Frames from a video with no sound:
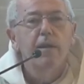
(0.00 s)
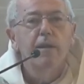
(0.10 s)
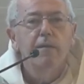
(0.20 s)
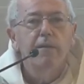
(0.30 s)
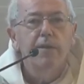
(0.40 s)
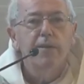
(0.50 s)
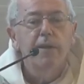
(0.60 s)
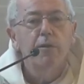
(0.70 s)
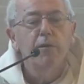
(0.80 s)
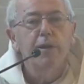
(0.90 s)
They
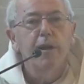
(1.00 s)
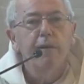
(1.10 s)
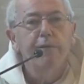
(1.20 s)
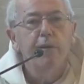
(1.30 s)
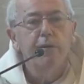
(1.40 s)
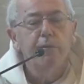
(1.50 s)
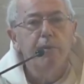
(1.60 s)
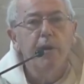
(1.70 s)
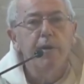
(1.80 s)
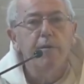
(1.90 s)
settled in our first
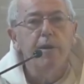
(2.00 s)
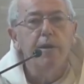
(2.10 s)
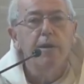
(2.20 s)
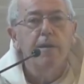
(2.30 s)
priory,